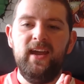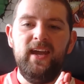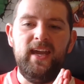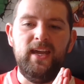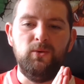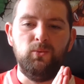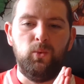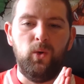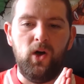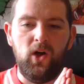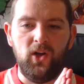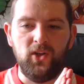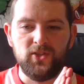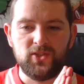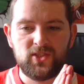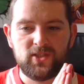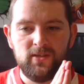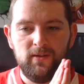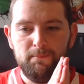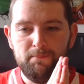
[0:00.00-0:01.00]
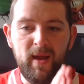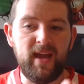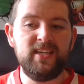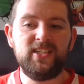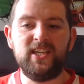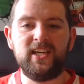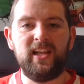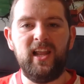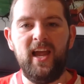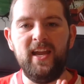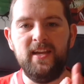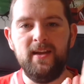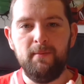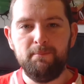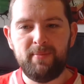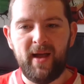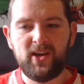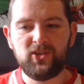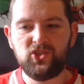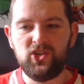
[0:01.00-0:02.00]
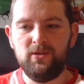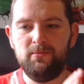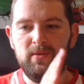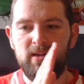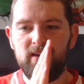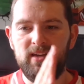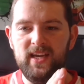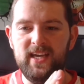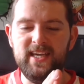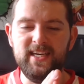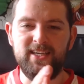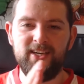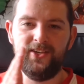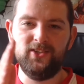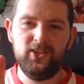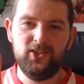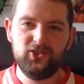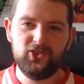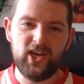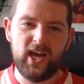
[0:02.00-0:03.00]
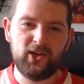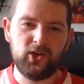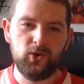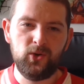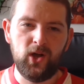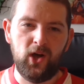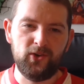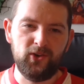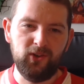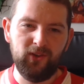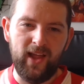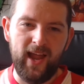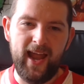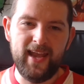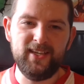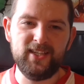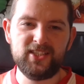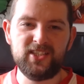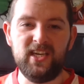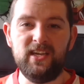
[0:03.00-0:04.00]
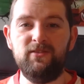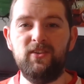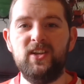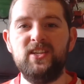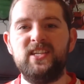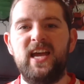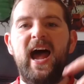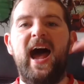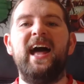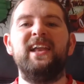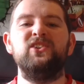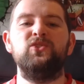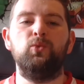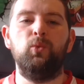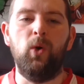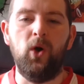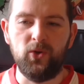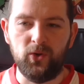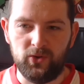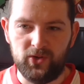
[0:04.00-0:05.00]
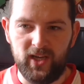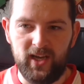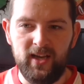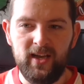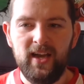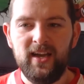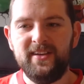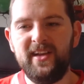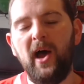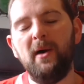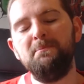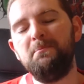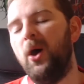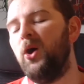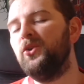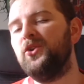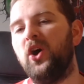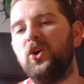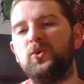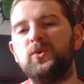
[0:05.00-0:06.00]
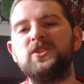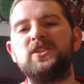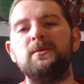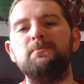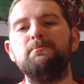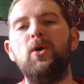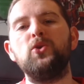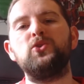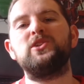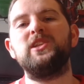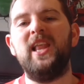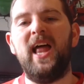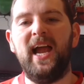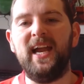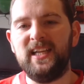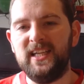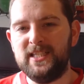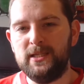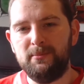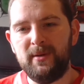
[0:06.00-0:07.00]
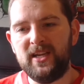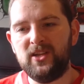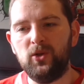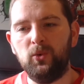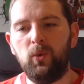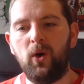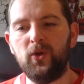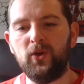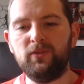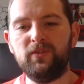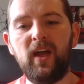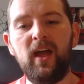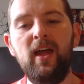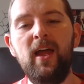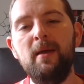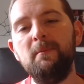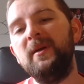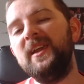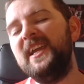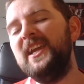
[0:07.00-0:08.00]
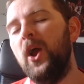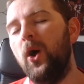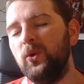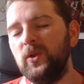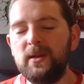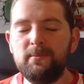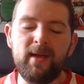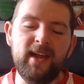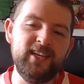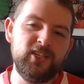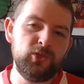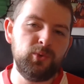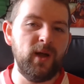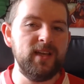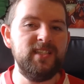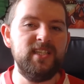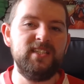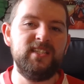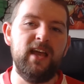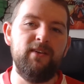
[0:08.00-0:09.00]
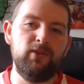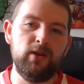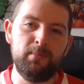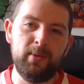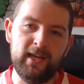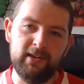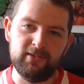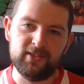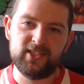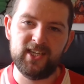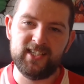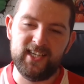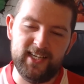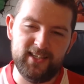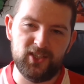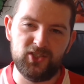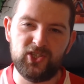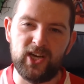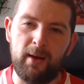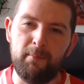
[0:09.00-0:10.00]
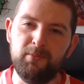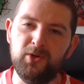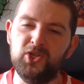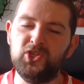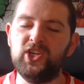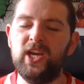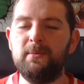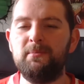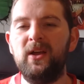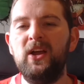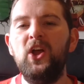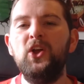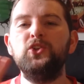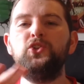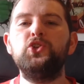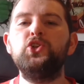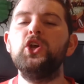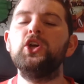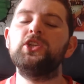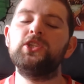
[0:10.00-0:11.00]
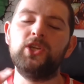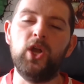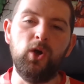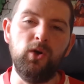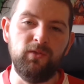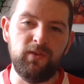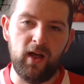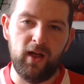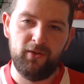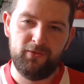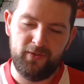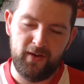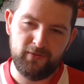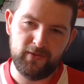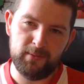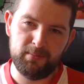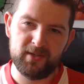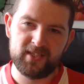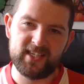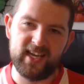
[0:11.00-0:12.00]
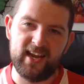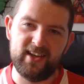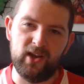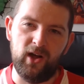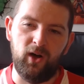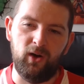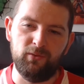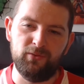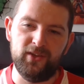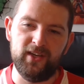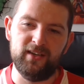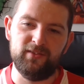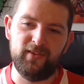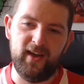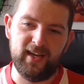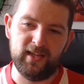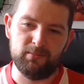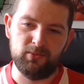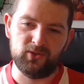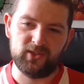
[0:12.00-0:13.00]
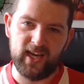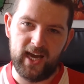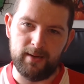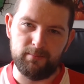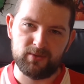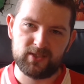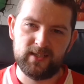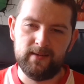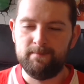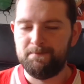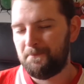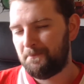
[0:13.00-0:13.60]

It was basically Basham, Egan, Jack O'Connell, Ender Stevens, and one other. Now, Baldock was the most likely to be the one other, but he only made 27 appearances in the Championship, just over 50% of the available games.